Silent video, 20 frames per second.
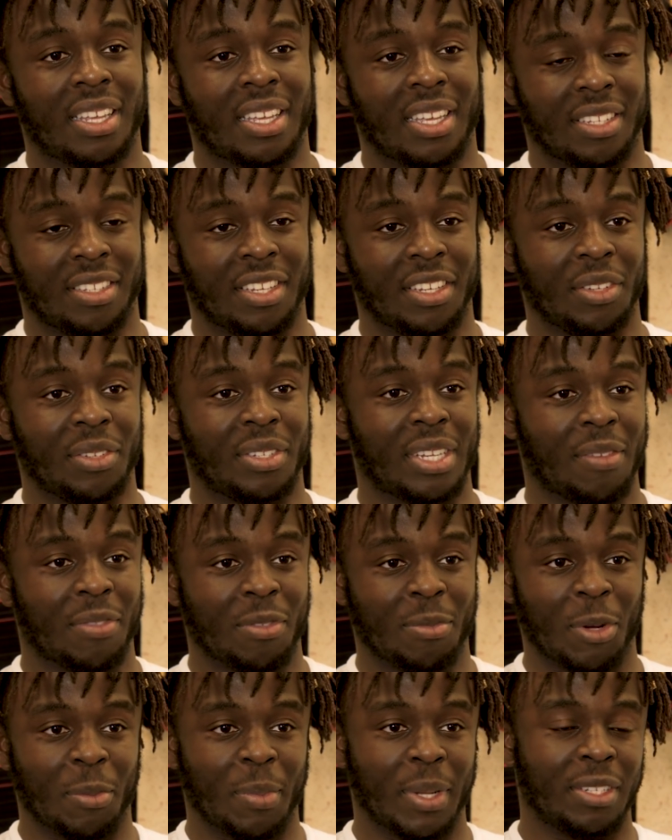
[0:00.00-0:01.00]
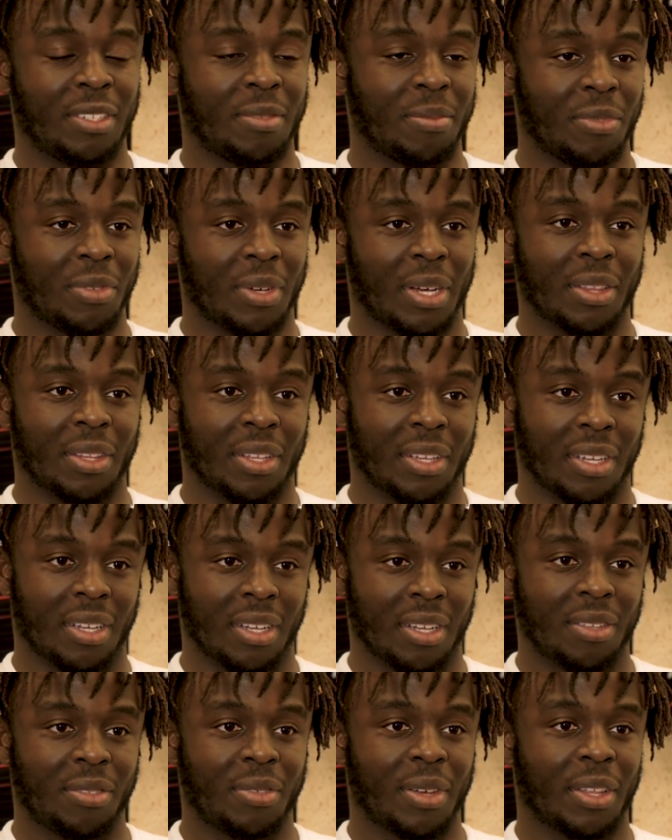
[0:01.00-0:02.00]
continue to have the momentum throughout
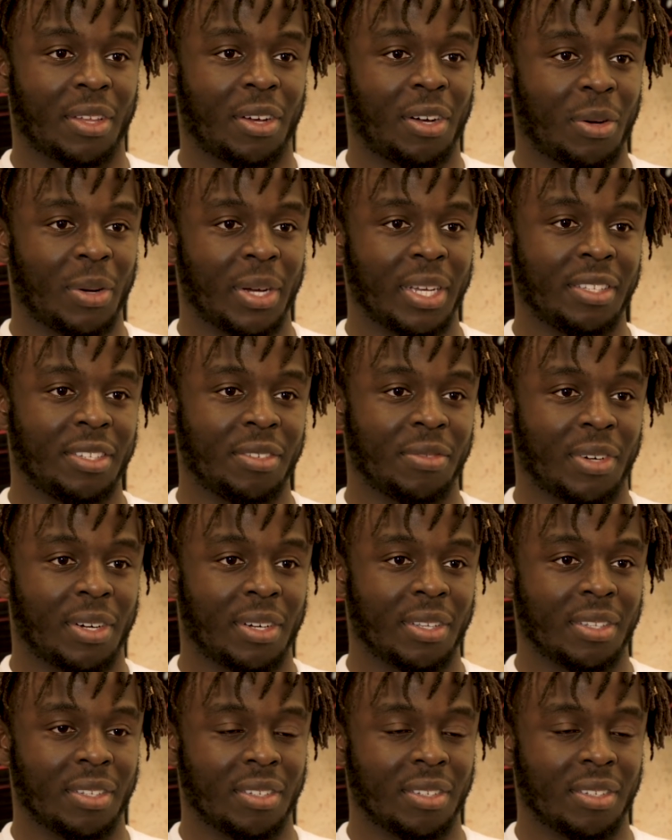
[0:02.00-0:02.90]
the whole 80 rather